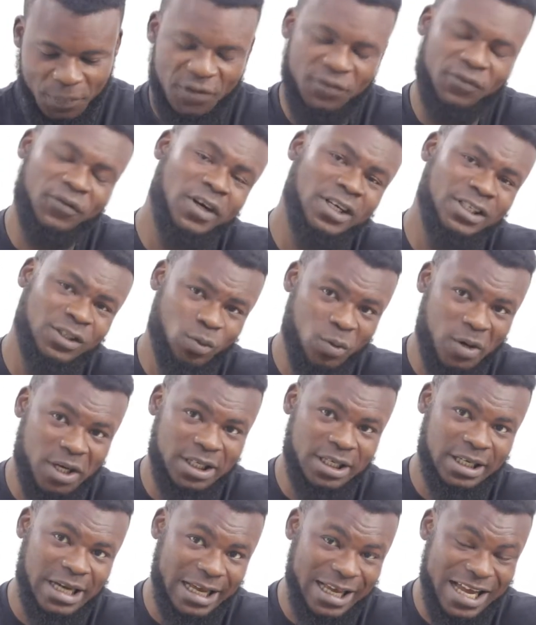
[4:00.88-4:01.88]
The first
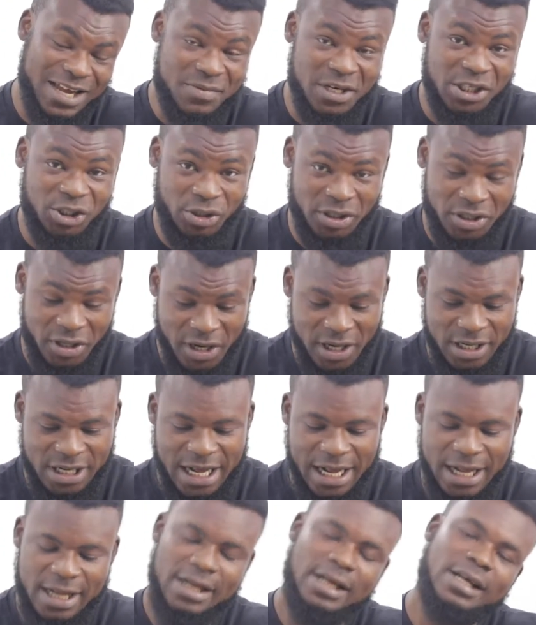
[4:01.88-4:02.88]
one, like I mentioned
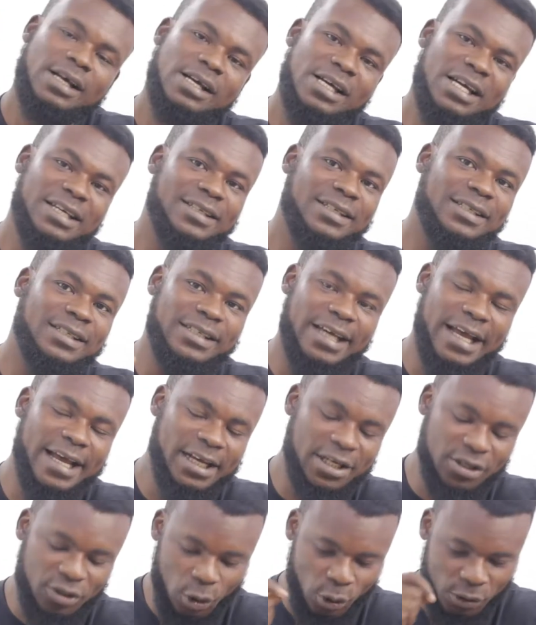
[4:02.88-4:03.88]
earlier, is to
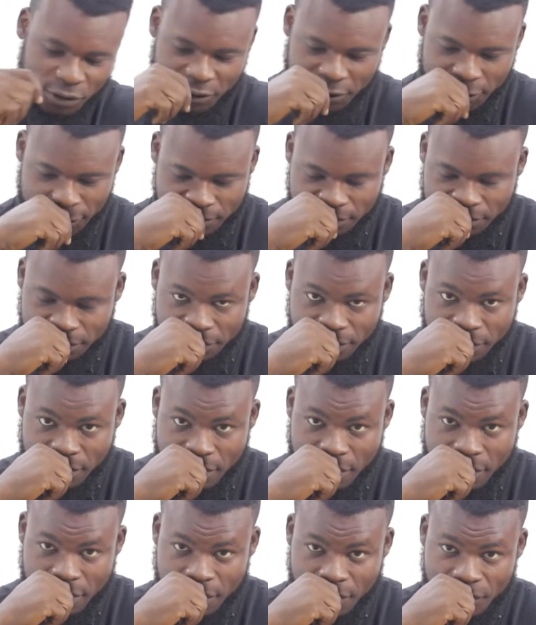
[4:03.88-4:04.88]
take notes.
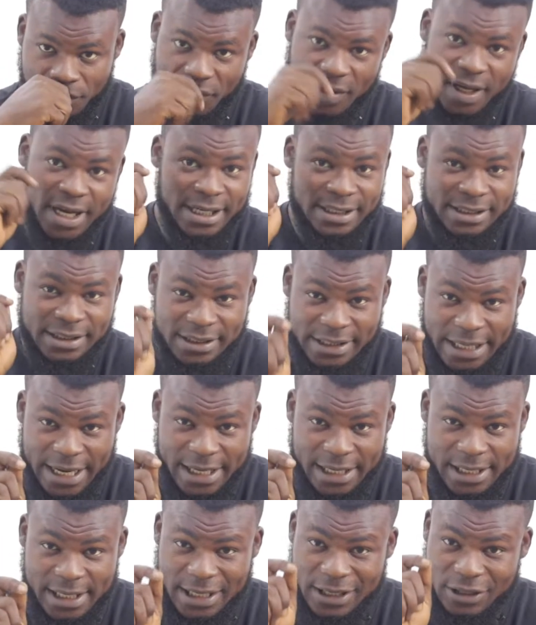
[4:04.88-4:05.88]

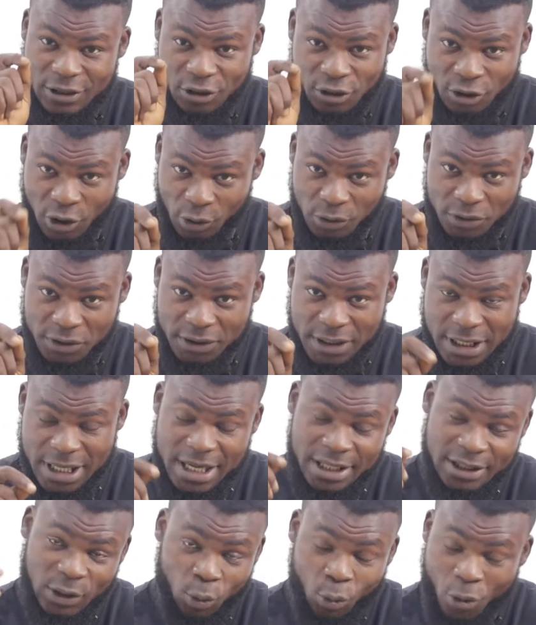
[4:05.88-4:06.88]
Take notes.
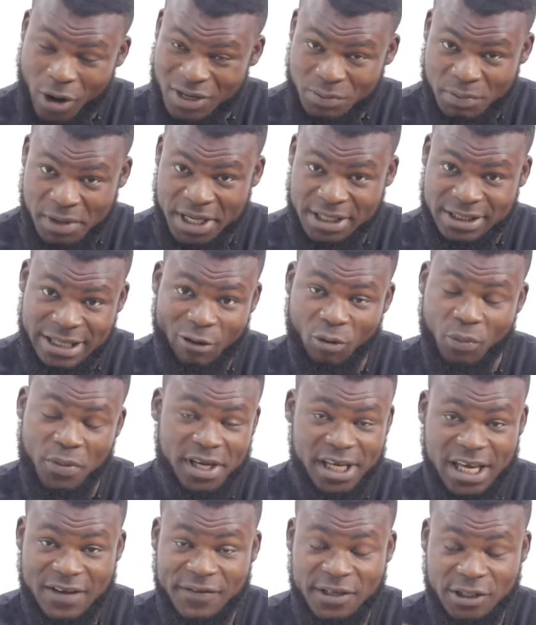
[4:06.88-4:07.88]
The 1 minute that will
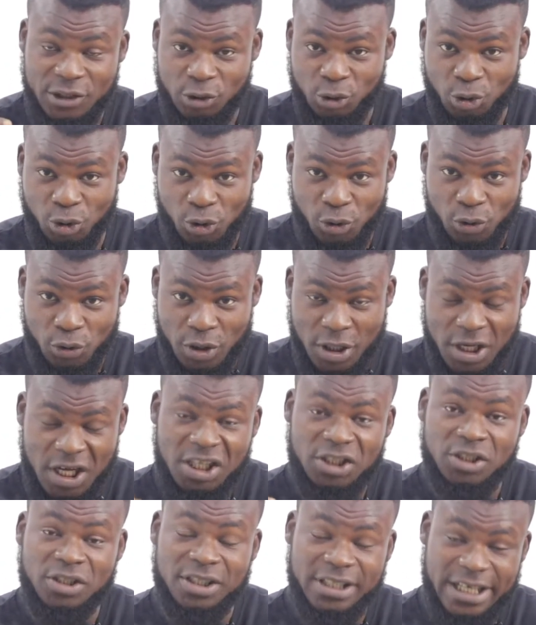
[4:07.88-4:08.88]
be given to you
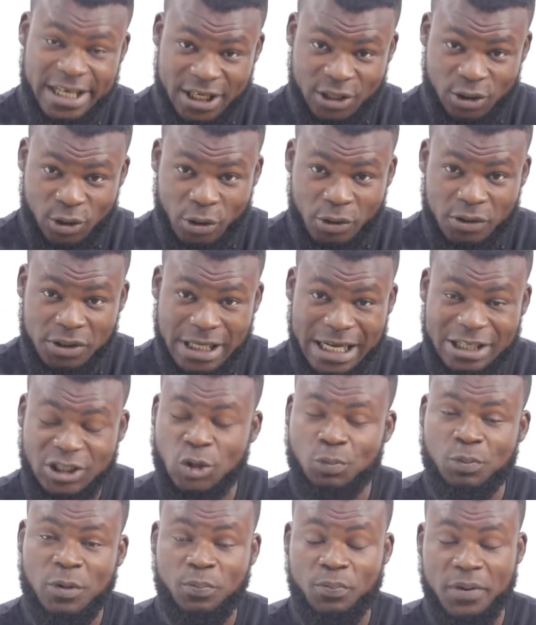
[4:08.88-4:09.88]
to take notes and
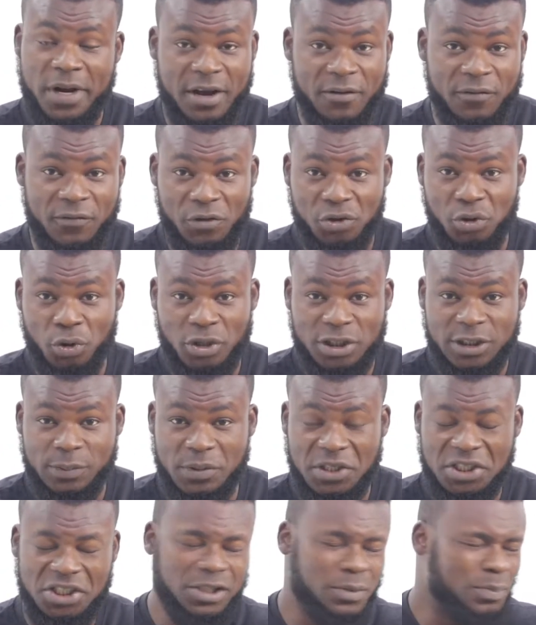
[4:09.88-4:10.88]
to prepare for your
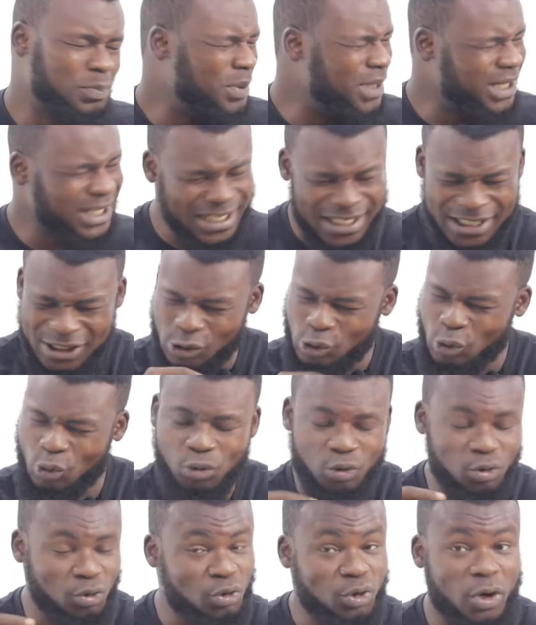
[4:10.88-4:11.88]
speech, please do
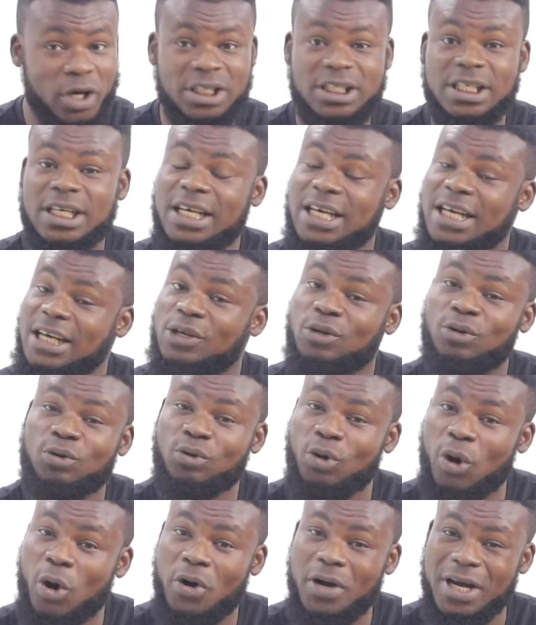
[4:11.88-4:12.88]
not
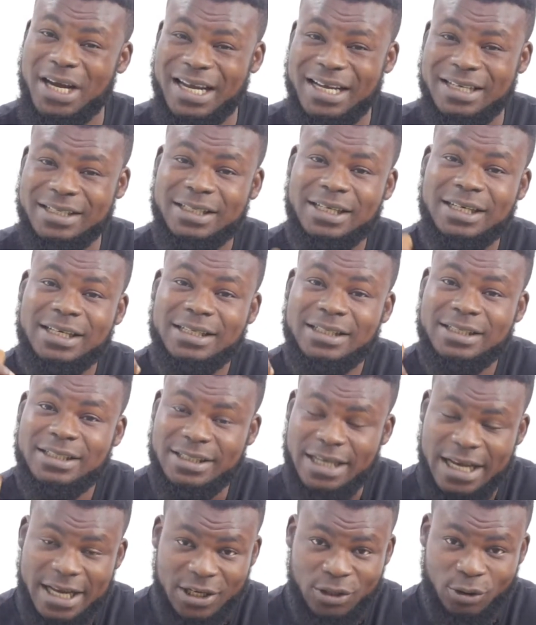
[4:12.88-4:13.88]
ignore it.
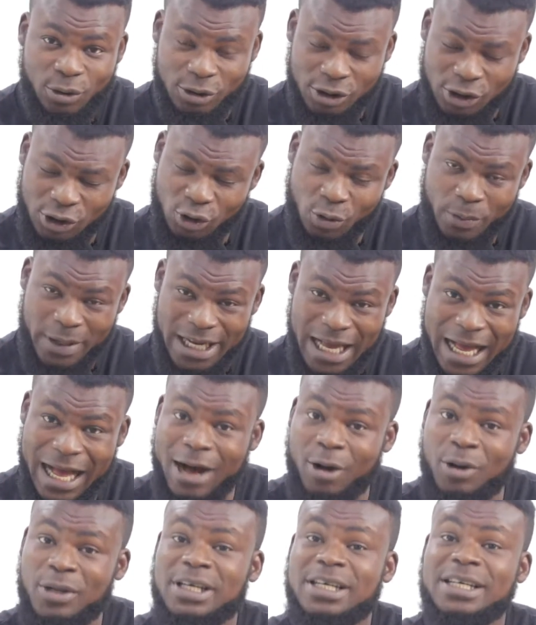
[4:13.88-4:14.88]
Take notes, no matter
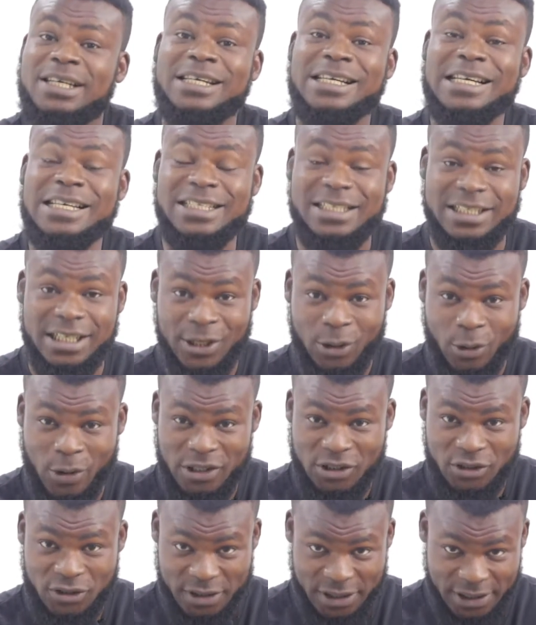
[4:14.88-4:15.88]
how easy the
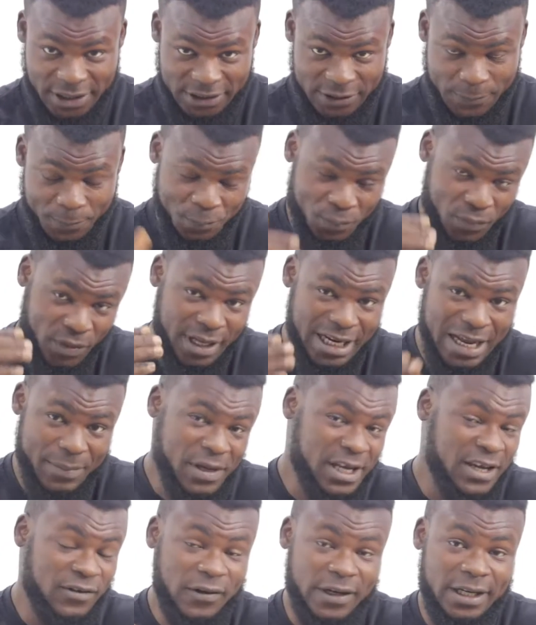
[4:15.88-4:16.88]
question is. Let
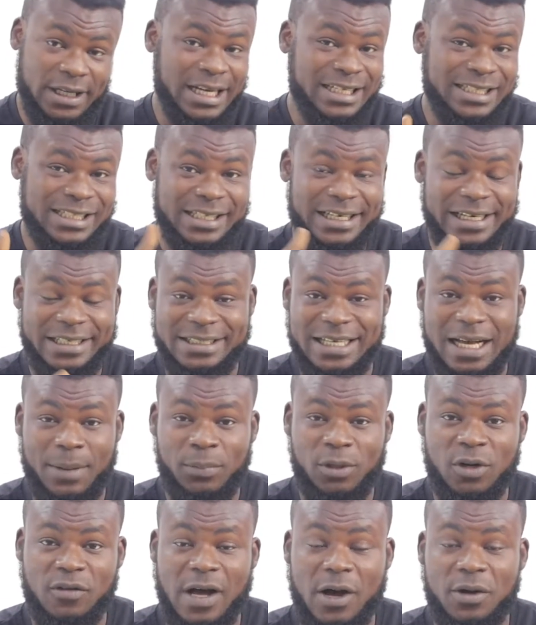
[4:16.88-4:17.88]
me give you a classic
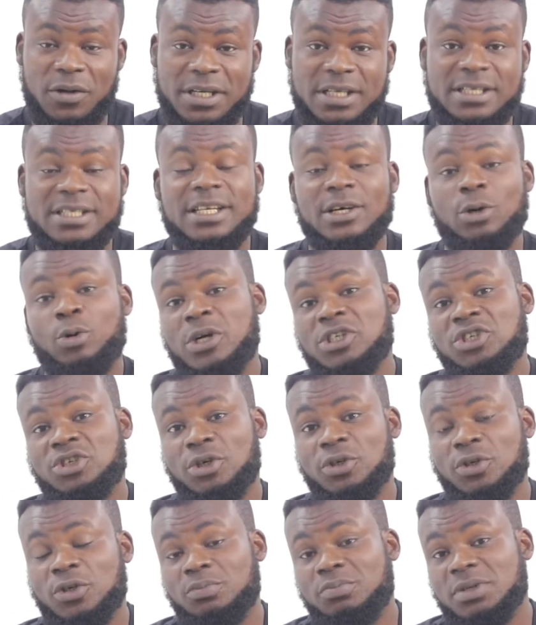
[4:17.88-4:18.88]
example of how easy the
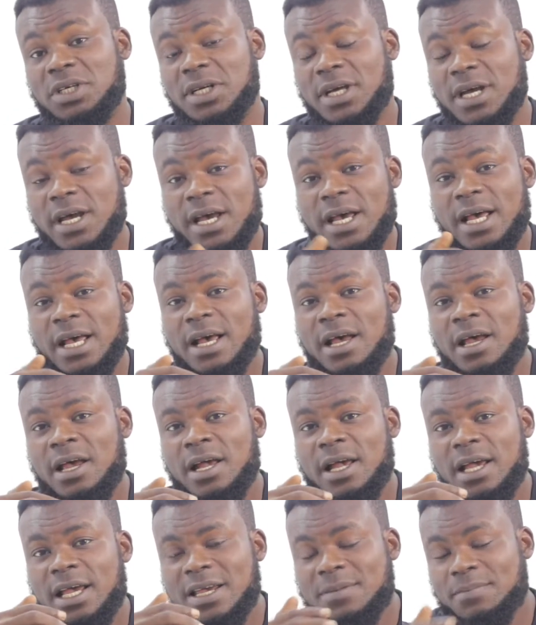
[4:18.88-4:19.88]
question could be.
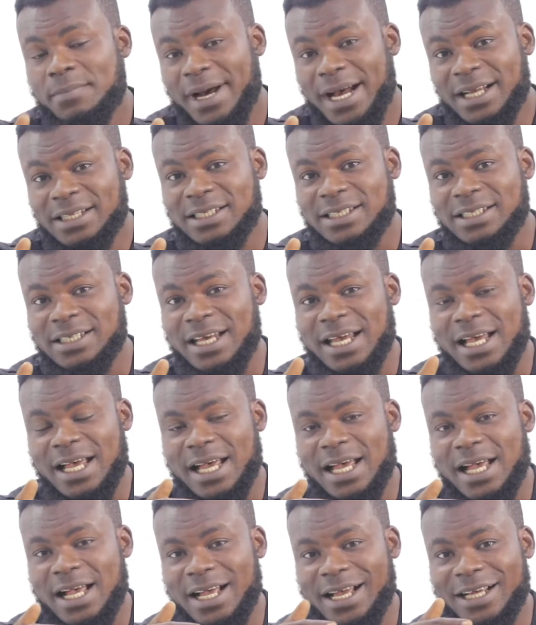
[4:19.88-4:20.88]
Imagine
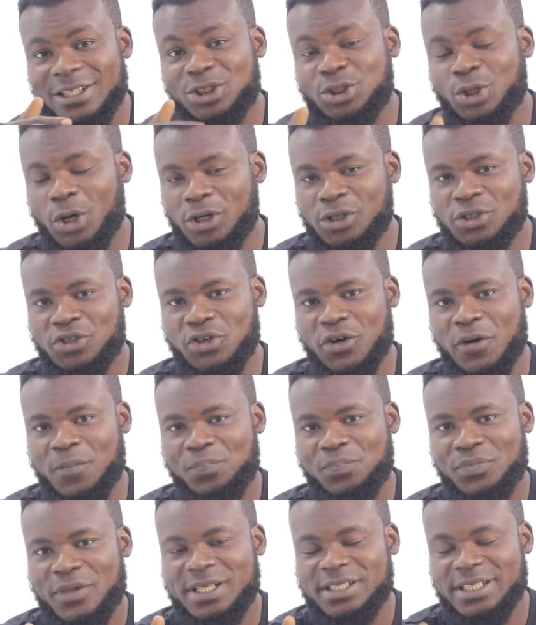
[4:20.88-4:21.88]
a doctor
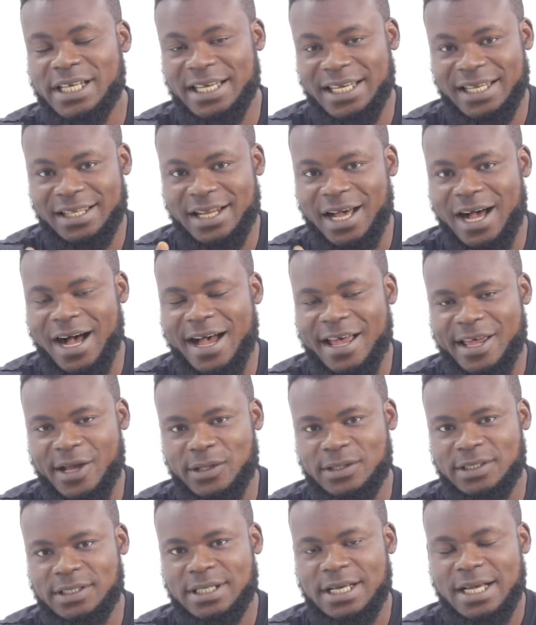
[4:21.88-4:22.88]
taking the
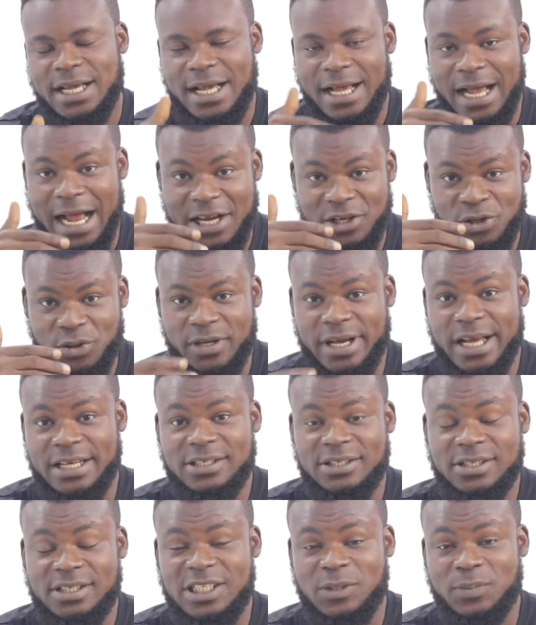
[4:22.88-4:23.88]
IELTS, and you get
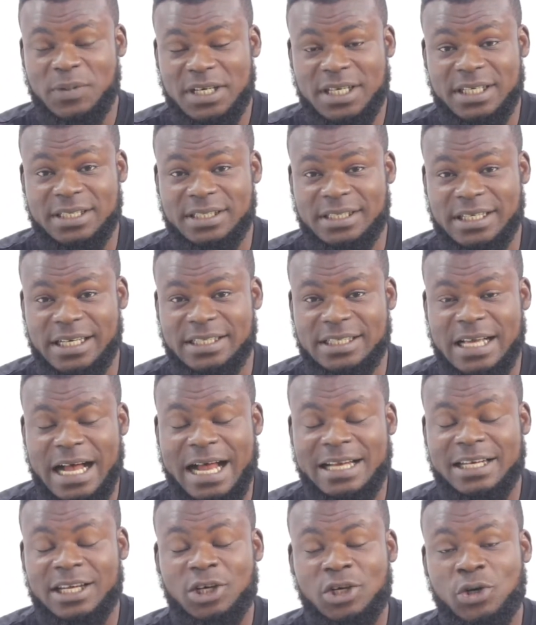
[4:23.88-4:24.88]
into the speaking test,
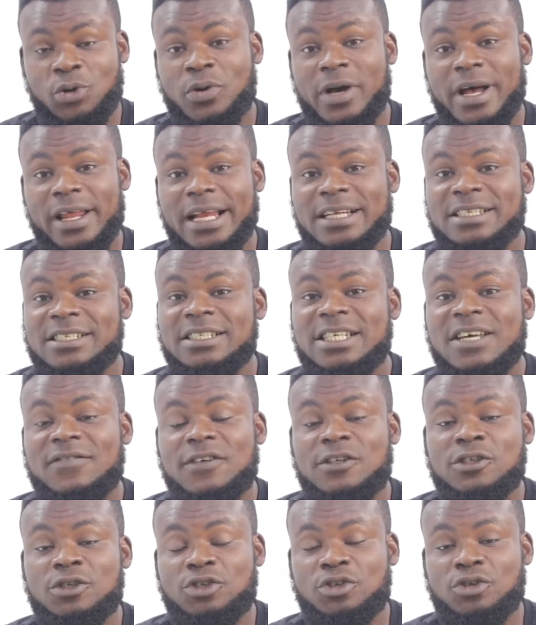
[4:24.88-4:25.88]
and the cue card that is
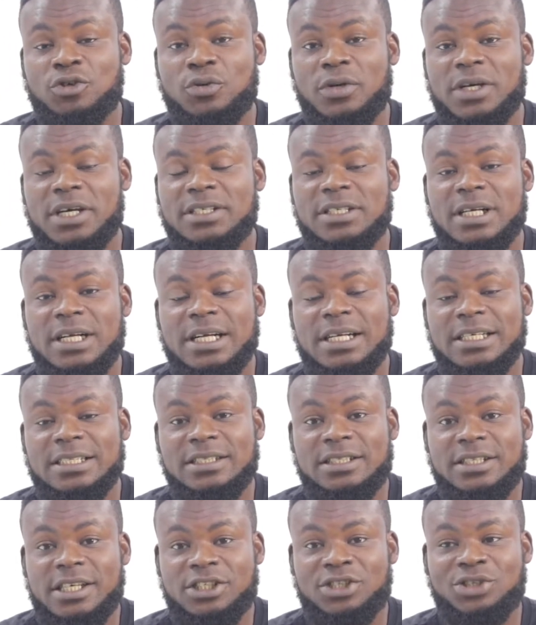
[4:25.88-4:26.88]
given to you is
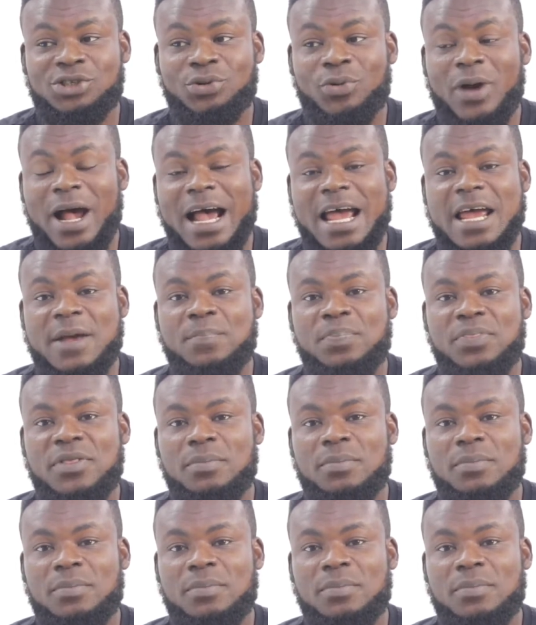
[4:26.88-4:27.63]
describe